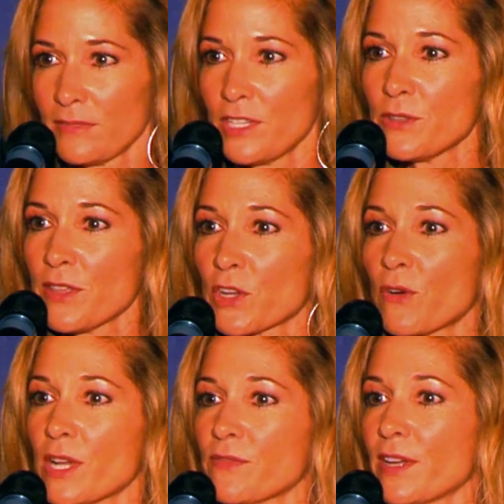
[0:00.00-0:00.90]
knew that the
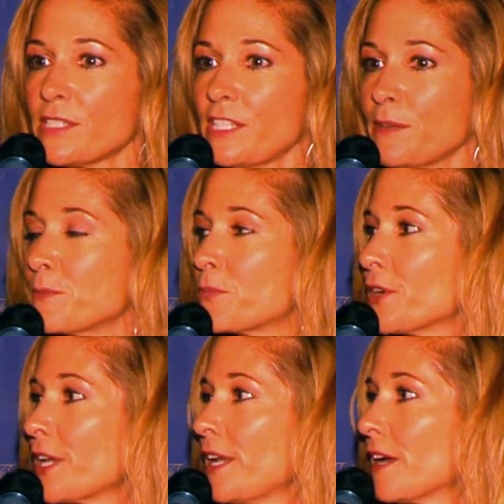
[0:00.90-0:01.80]
Crossfire team and
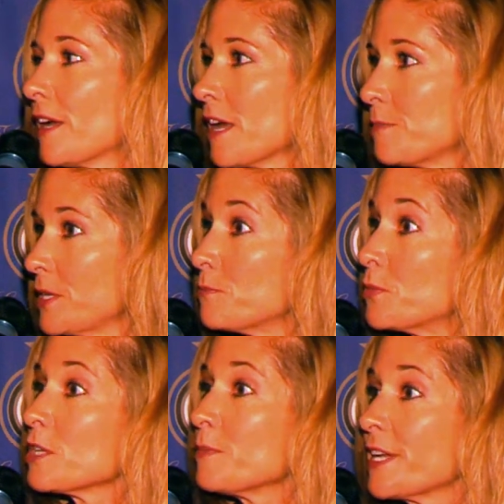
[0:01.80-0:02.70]
Bernie had been
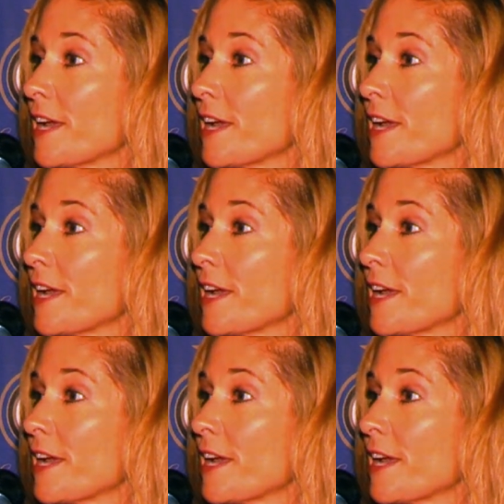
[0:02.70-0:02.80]
booked by